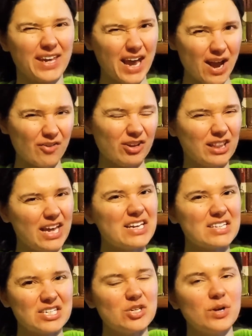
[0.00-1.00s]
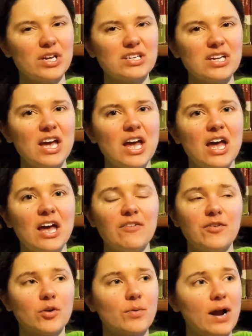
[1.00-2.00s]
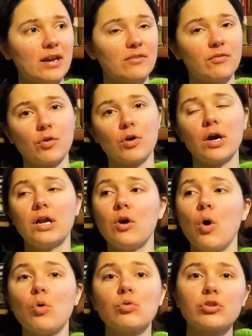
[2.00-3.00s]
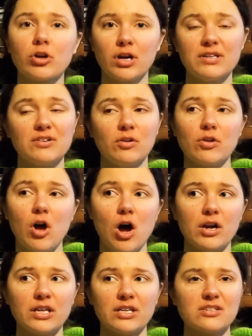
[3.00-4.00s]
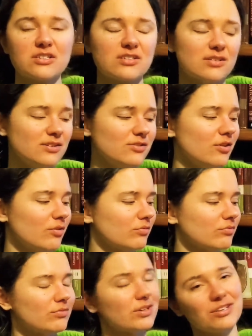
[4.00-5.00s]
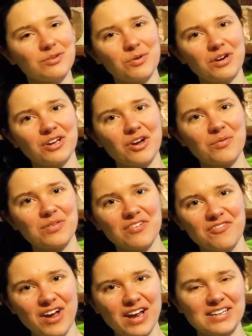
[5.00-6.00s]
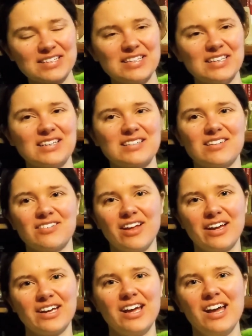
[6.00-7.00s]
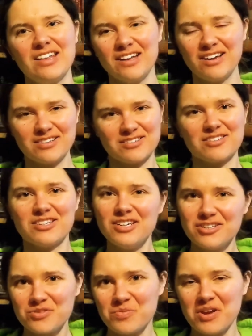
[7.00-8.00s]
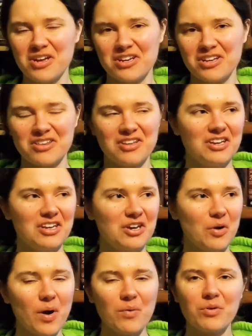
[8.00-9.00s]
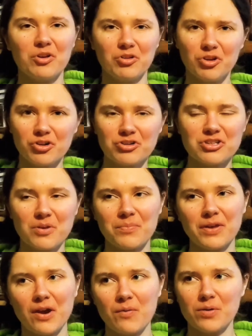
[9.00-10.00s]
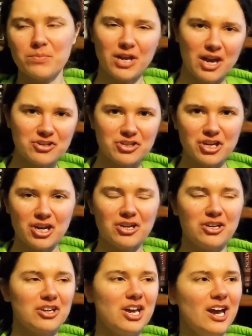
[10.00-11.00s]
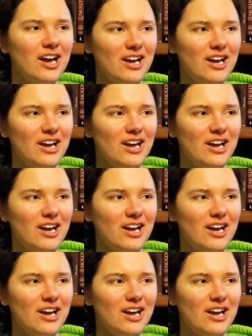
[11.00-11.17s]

They can't relate to it if you're writing for an older adult audience, you don't really want to go with the fantasy because they're like, that doesn't teach me anything. You know, I want to learn something. I want to be educated.